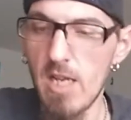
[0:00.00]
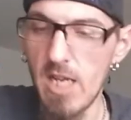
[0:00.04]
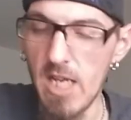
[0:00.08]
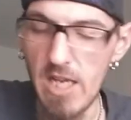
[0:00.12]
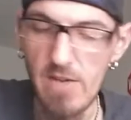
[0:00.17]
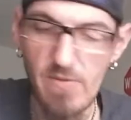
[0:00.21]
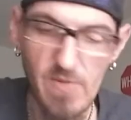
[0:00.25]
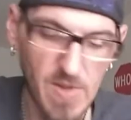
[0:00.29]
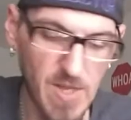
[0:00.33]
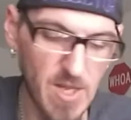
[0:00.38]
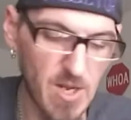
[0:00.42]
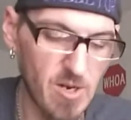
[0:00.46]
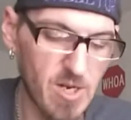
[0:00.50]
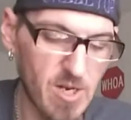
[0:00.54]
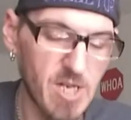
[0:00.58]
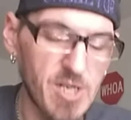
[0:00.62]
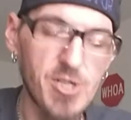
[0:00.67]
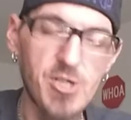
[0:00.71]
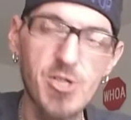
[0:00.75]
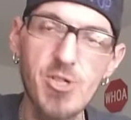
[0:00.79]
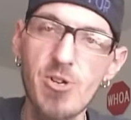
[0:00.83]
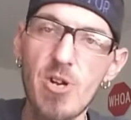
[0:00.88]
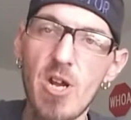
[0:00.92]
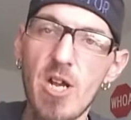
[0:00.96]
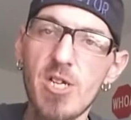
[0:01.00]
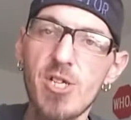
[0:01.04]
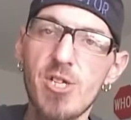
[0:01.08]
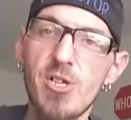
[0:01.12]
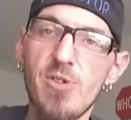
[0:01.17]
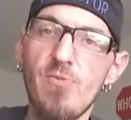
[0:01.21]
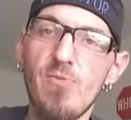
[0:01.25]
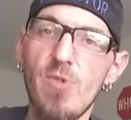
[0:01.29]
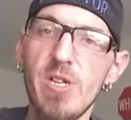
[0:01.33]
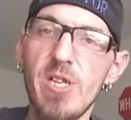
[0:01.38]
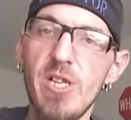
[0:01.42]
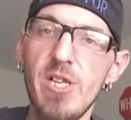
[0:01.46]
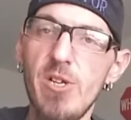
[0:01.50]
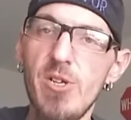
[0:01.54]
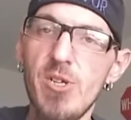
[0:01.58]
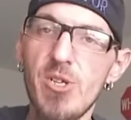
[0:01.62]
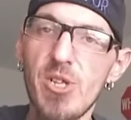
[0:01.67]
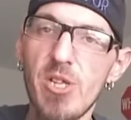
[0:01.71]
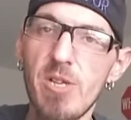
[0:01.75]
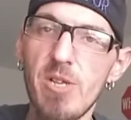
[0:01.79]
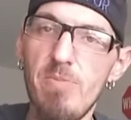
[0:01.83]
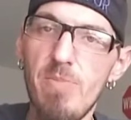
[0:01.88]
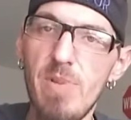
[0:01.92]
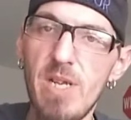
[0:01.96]
Even though construction would
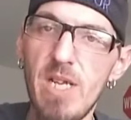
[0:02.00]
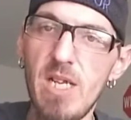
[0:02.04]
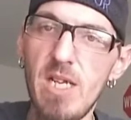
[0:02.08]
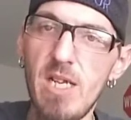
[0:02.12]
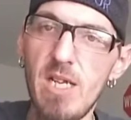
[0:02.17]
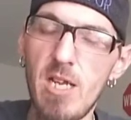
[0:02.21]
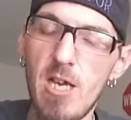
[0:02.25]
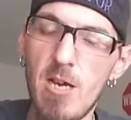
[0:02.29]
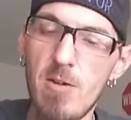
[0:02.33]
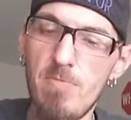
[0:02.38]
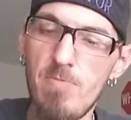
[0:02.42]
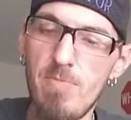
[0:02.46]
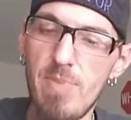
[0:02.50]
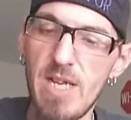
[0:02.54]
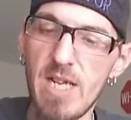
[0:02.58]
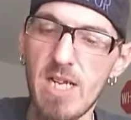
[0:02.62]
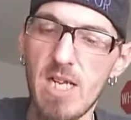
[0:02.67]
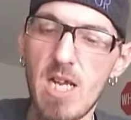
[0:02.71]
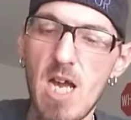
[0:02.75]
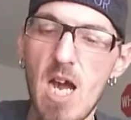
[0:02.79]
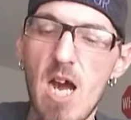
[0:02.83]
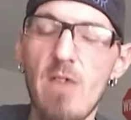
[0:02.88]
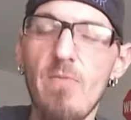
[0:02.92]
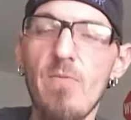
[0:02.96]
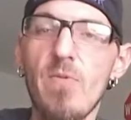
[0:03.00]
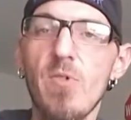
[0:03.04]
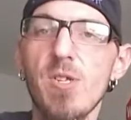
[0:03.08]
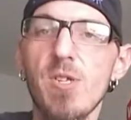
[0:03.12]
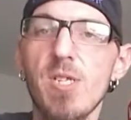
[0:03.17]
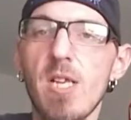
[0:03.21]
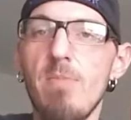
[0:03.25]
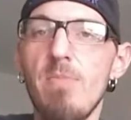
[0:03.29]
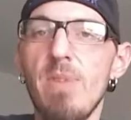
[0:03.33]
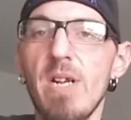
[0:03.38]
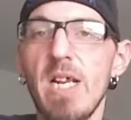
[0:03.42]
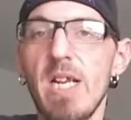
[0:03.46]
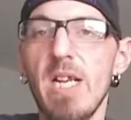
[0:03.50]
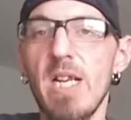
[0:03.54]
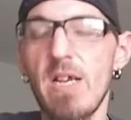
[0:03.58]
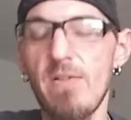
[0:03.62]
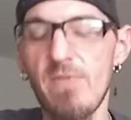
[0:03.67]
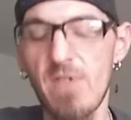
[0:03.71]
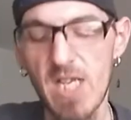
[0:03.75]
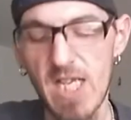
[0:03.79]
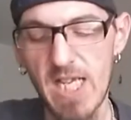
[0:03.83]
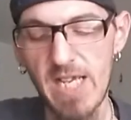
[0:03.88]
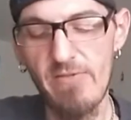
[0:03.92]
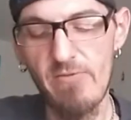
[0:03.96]
usually be a big comp for somebody
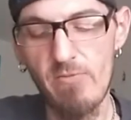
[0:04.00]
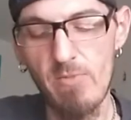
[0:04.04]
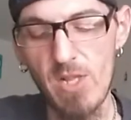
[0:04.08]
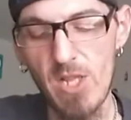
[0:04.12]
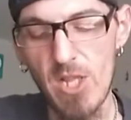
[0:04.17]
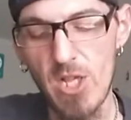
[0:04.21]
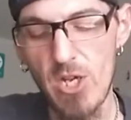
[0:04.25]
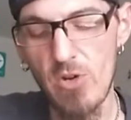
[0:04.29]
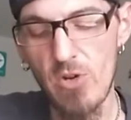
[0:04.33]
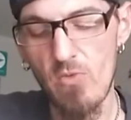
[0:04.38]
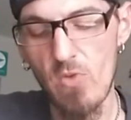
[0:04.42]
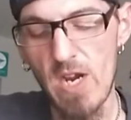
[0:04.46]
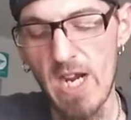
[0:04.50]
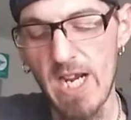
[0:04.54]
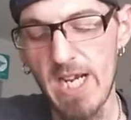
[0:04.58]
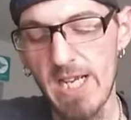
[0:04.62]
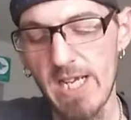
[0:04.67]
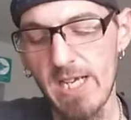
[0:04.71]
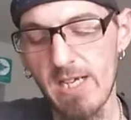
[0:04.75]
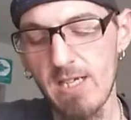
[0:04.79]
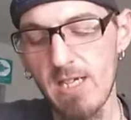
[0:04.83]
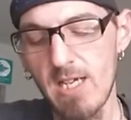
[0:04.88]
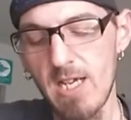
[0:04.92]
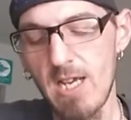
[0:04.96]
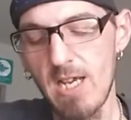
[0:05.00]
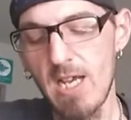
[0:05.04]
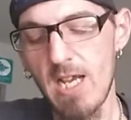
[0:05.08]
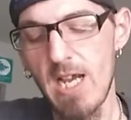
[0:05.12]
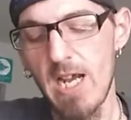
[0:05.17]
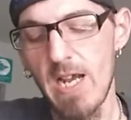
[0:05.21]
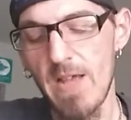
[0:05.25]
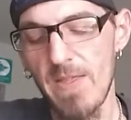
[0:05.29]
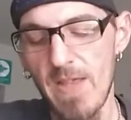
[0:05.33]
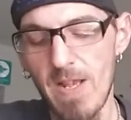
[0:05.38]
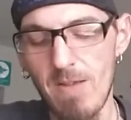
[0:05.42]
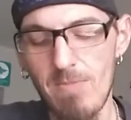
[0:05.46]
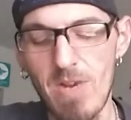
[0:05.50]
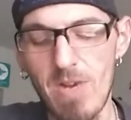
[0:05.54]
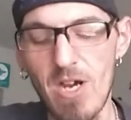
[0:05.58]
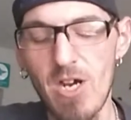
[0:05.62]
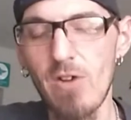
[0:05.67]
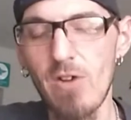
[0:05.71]
enough to give them a low rating, I think my